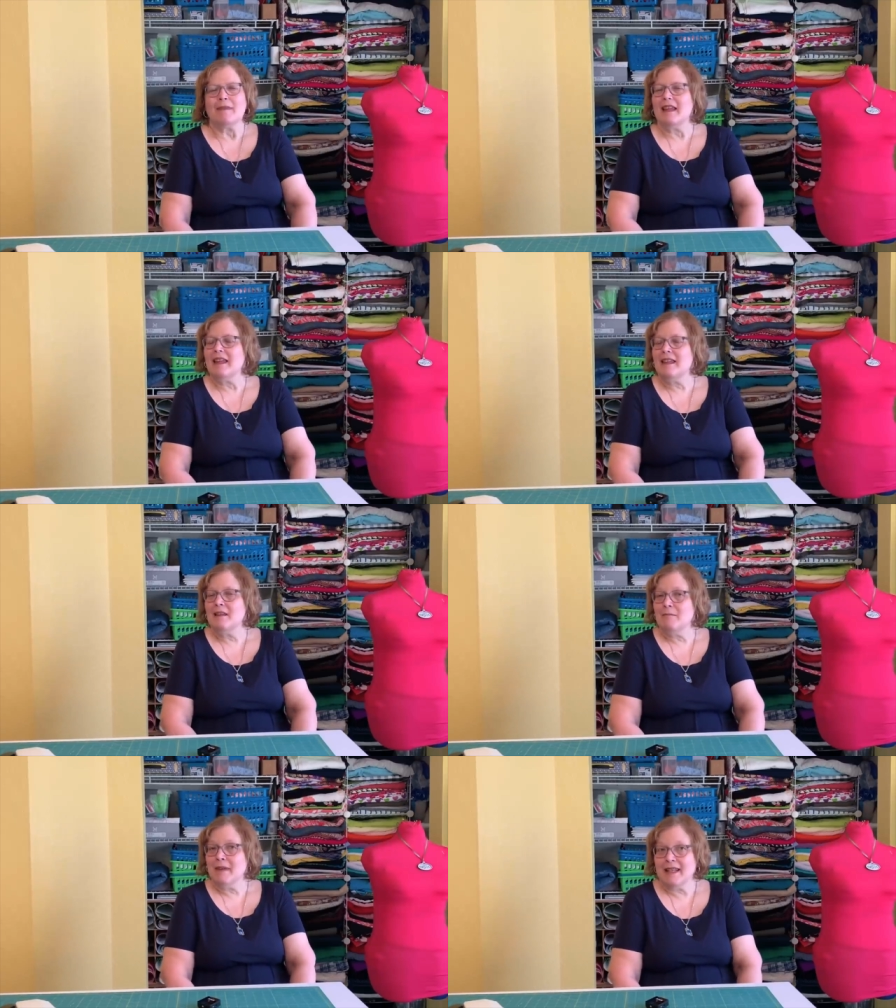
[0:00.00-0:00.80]
in
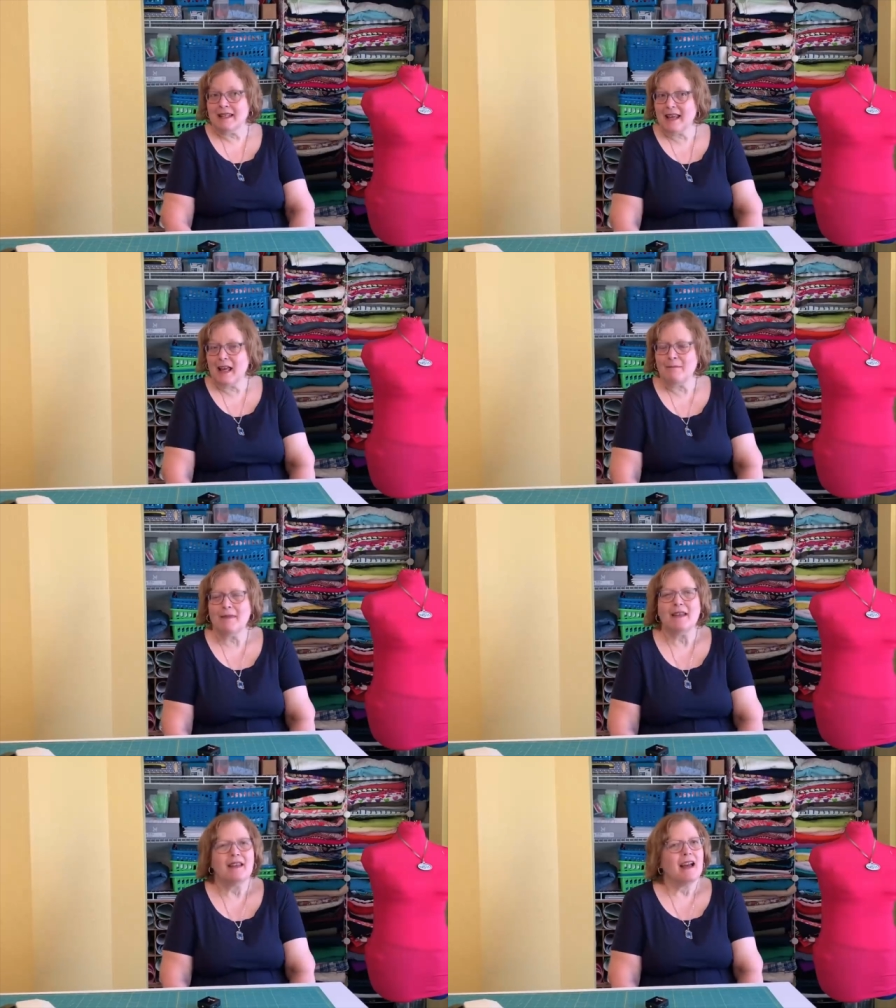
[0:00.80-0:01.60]
the
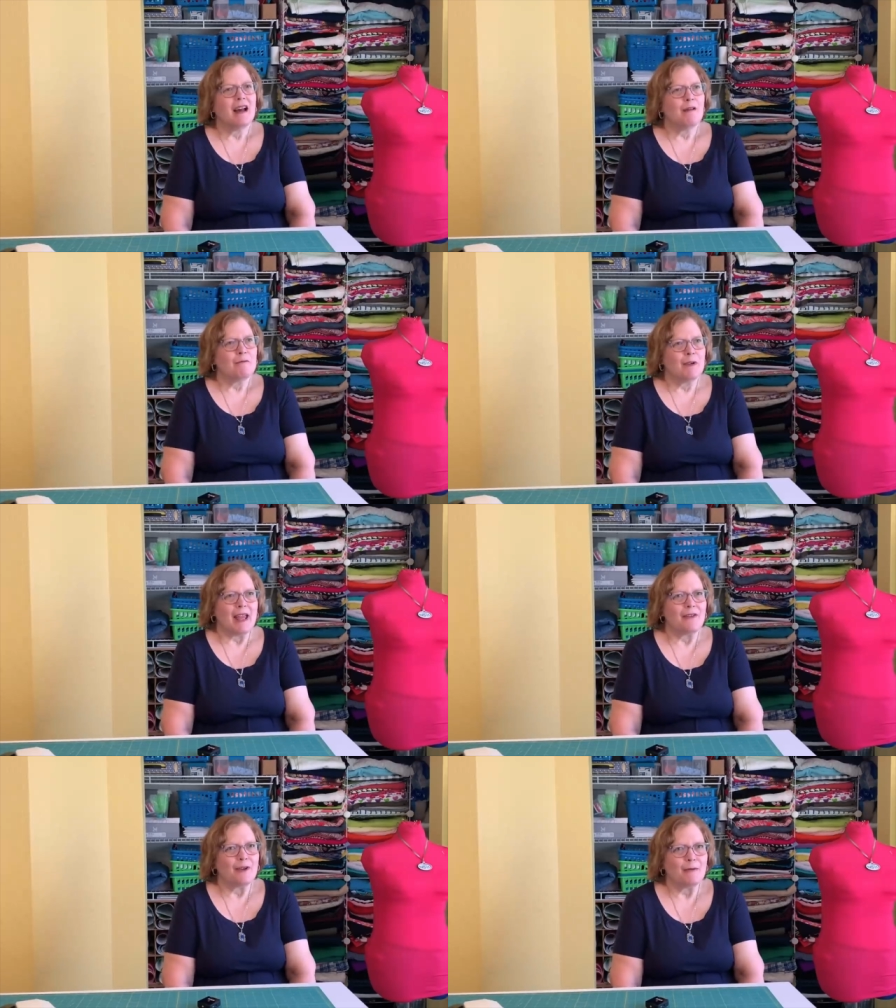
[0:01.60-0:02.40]
meantime,
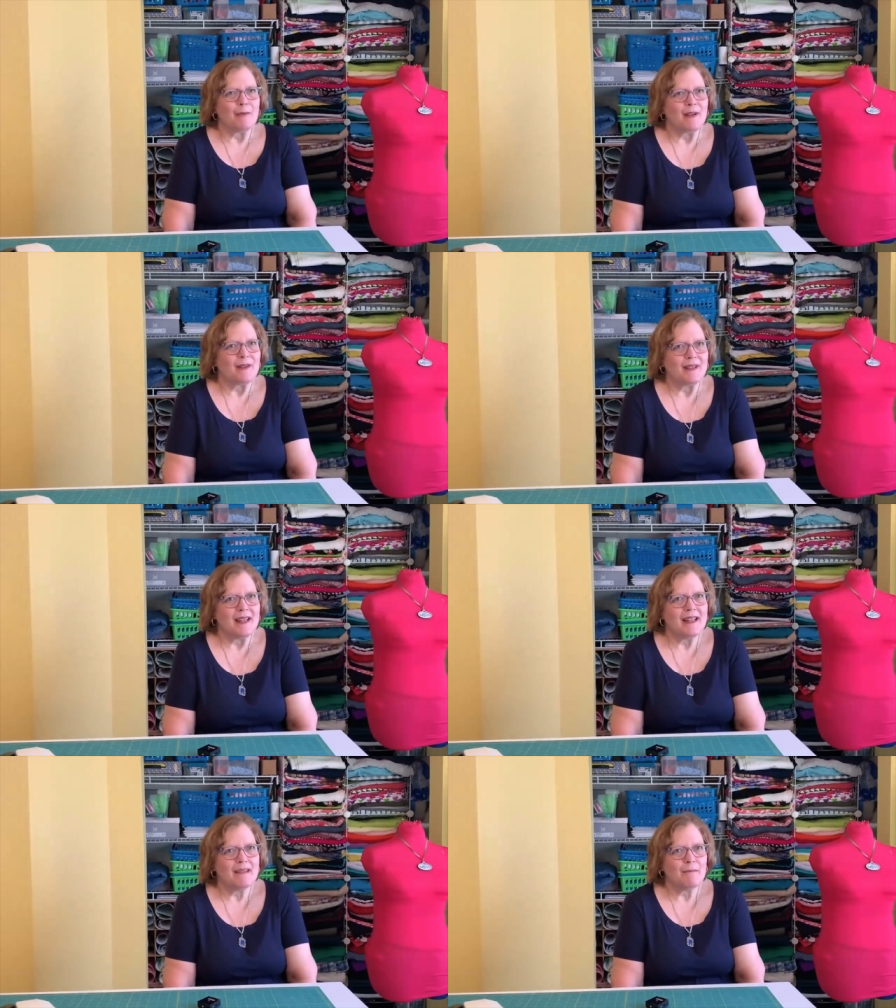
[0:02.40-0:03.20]
gather your
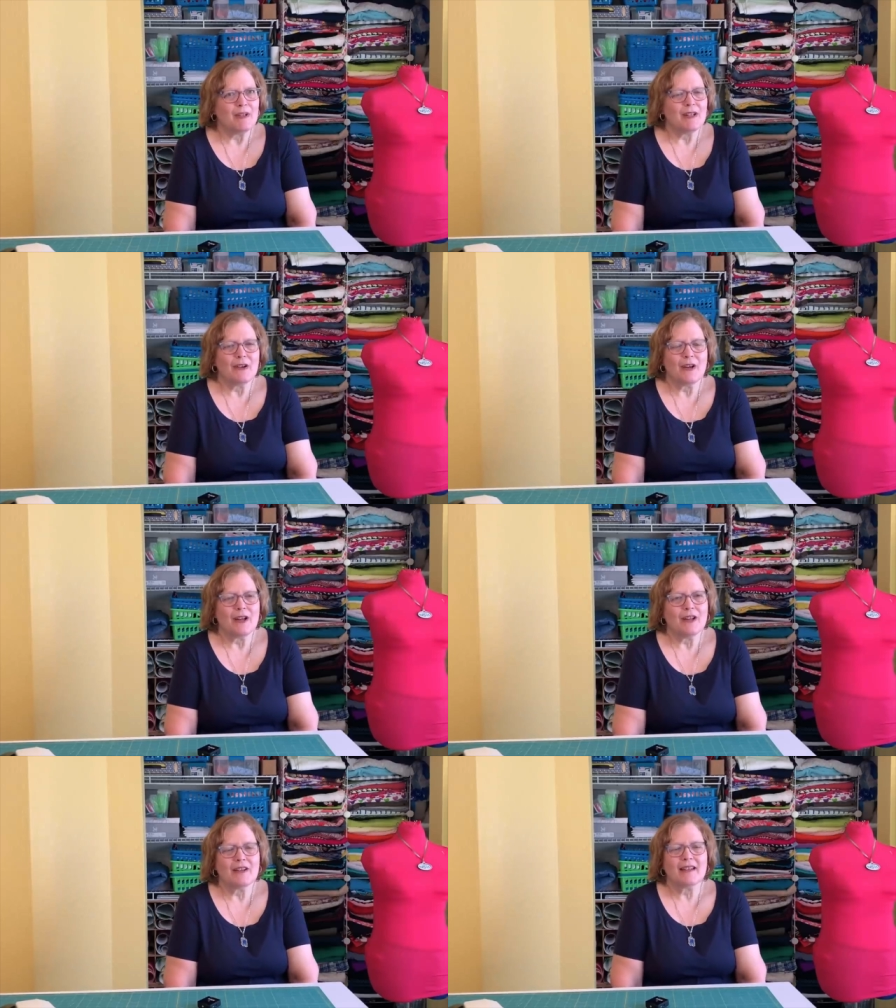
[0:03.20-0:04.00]
muslin
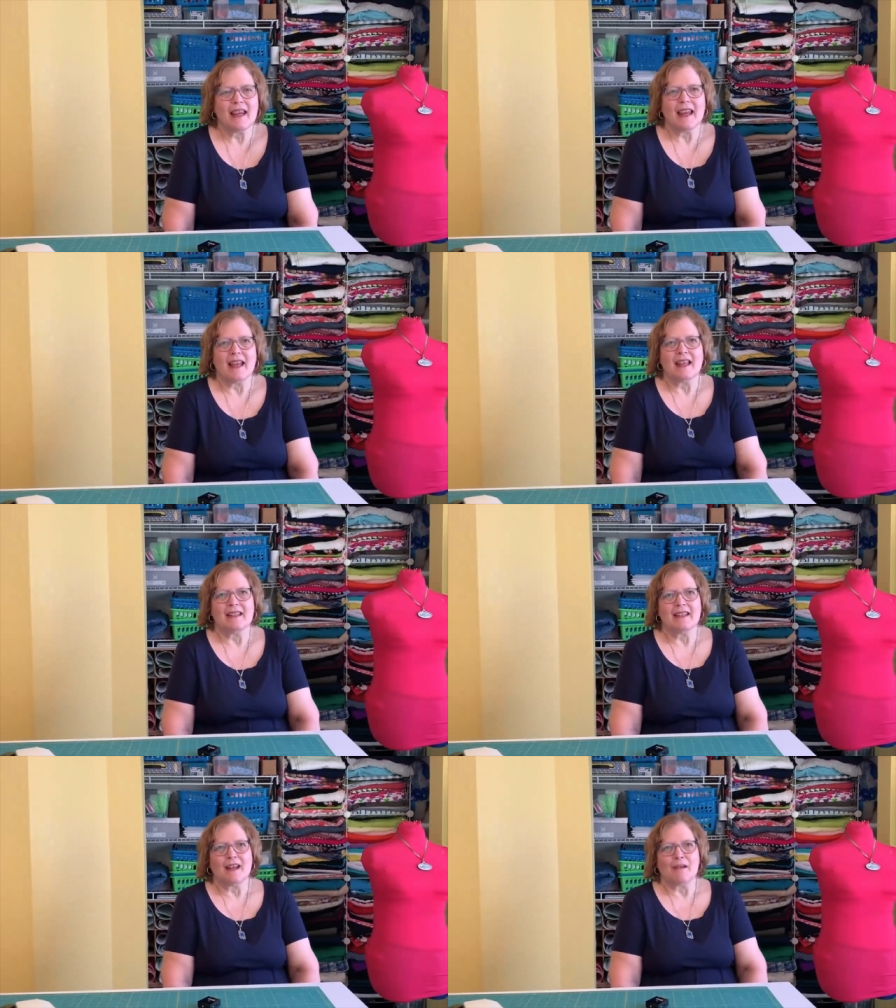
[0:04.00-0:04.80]
materials
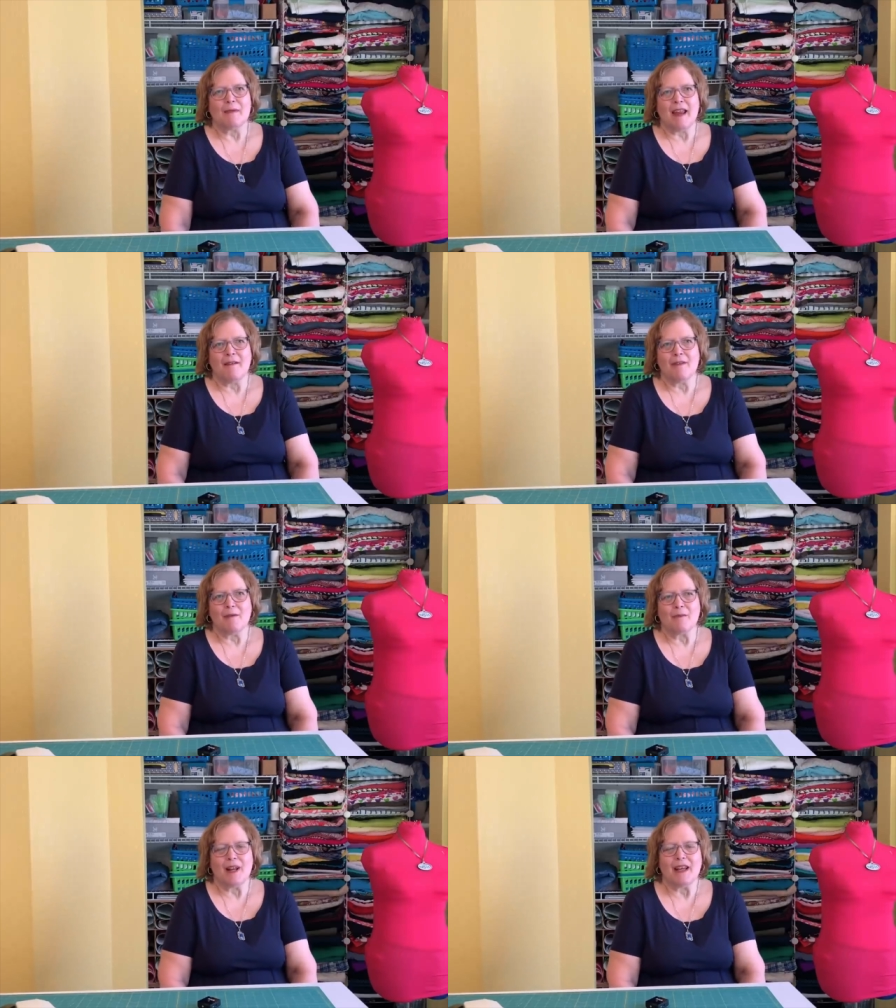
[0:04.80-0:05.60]
and have
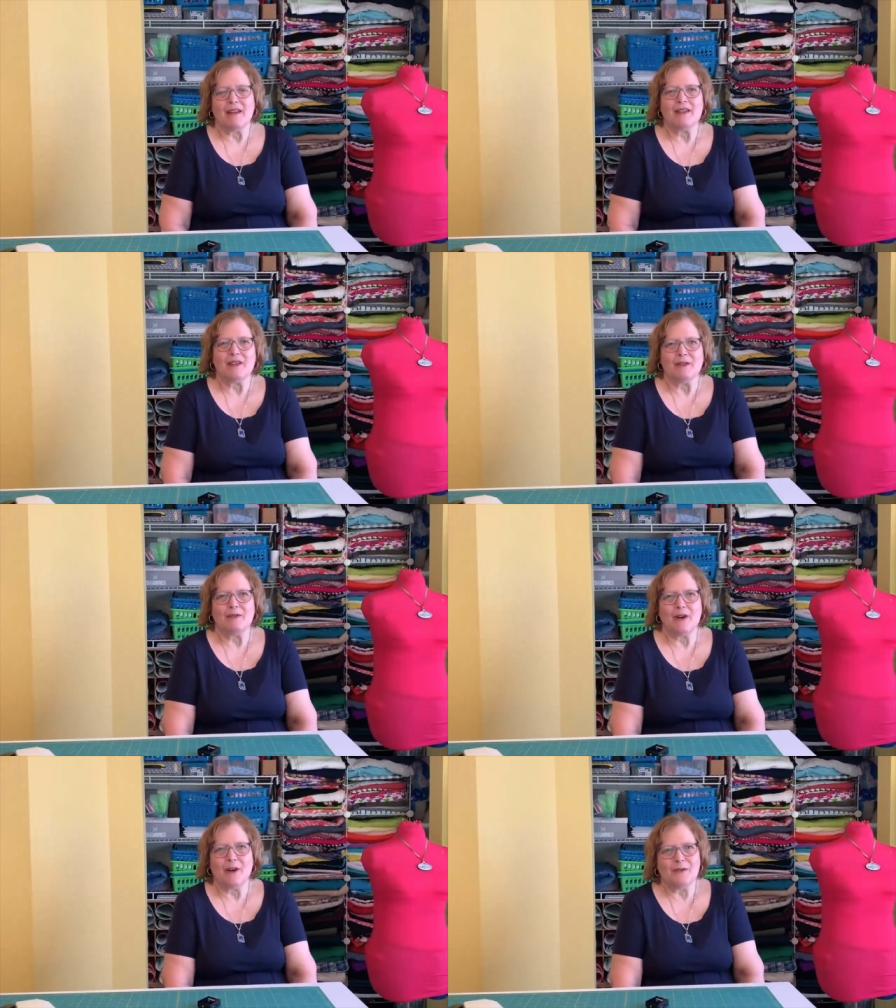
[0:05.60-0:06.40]
them ready to
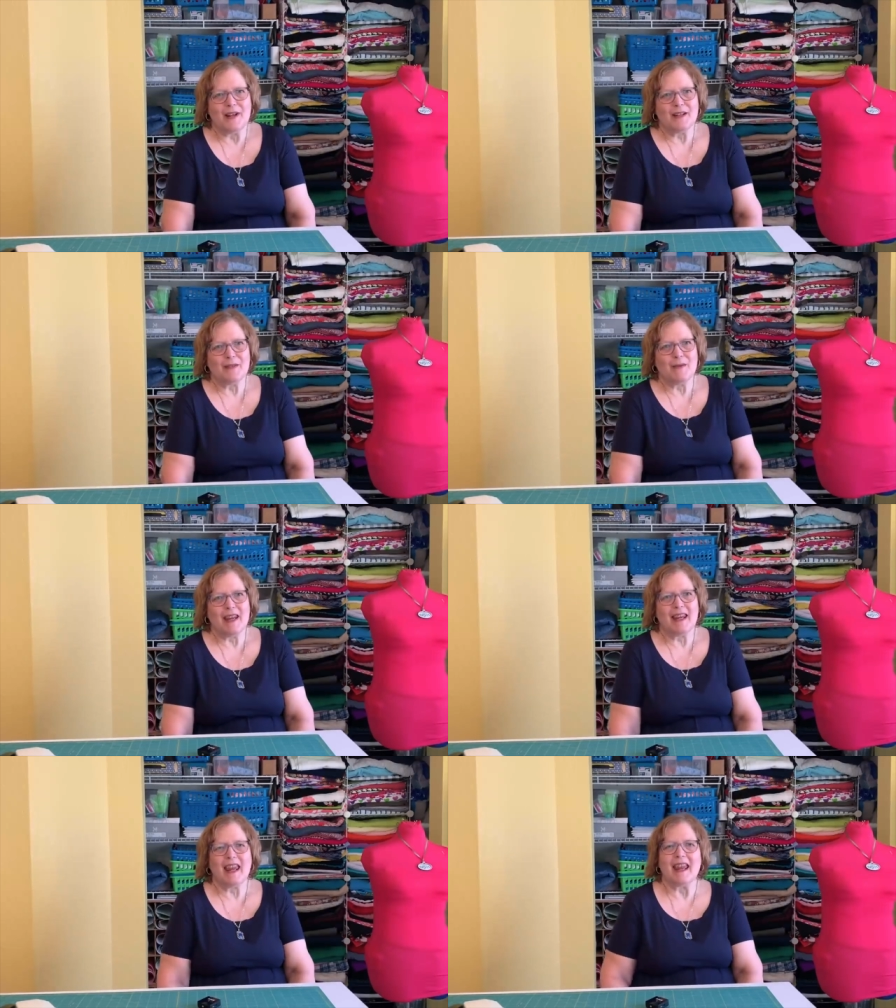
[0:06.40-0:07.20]
go next
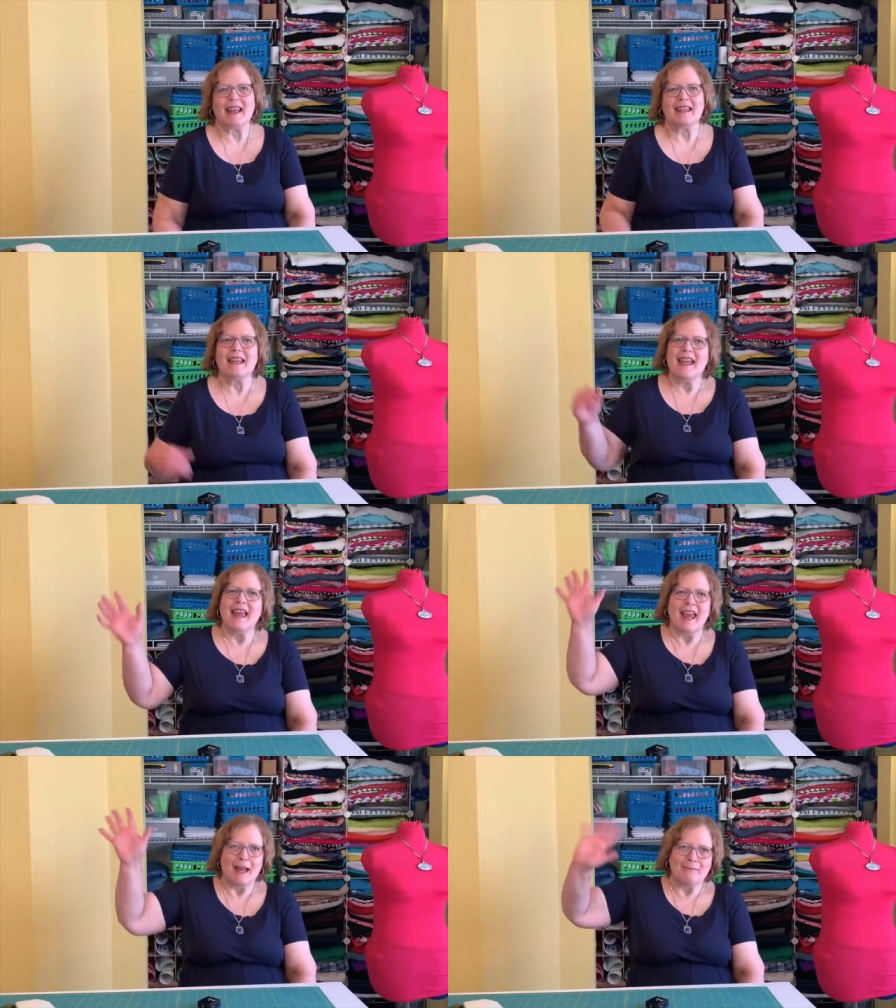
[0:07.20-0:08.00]
week. And
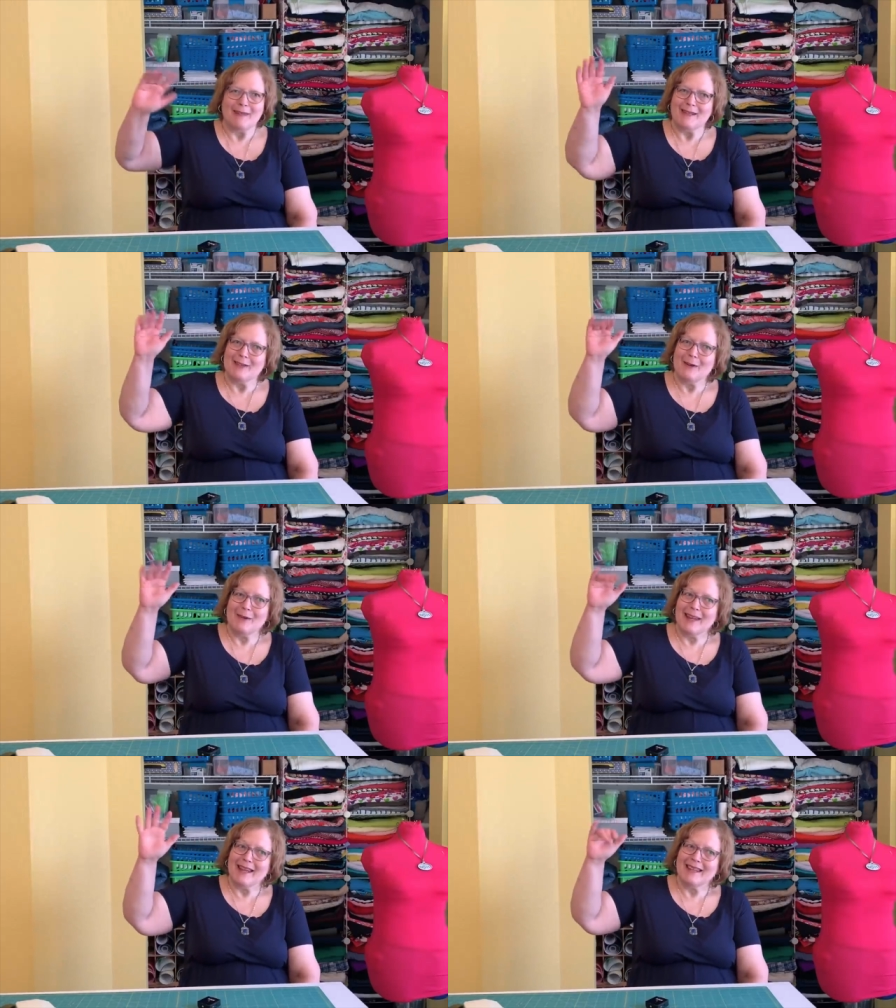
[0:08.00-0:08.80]
happy
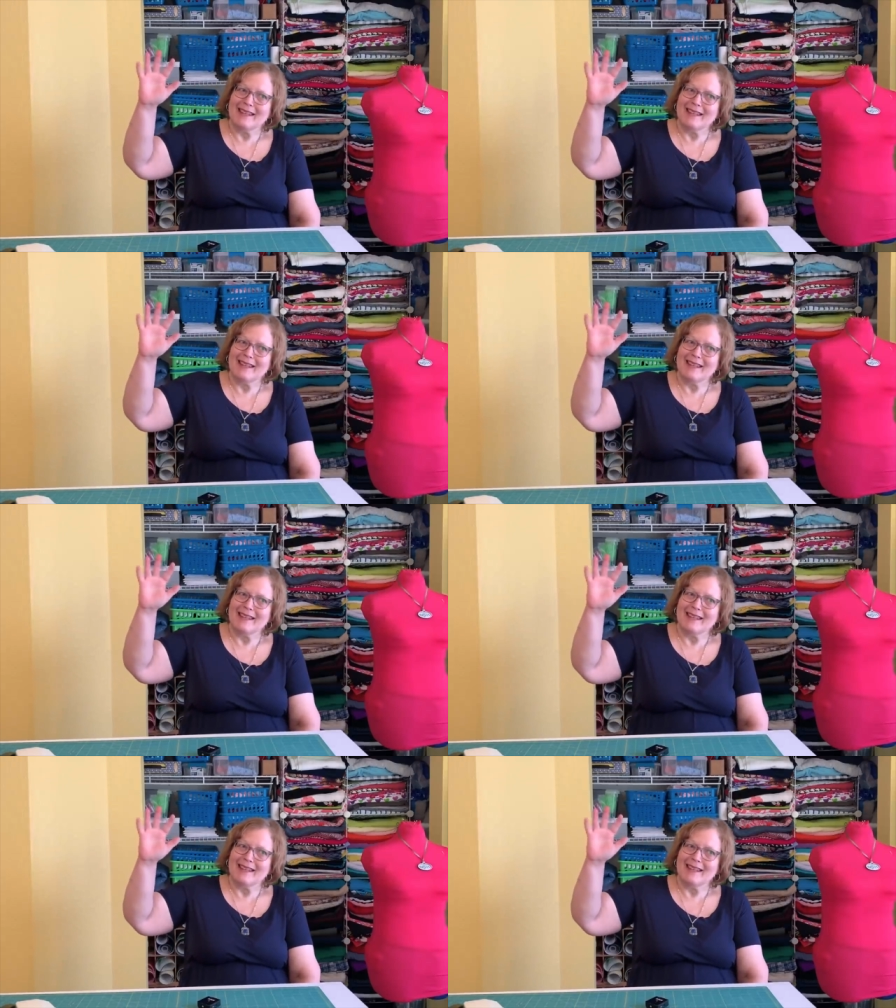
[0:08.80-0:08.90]
sewing!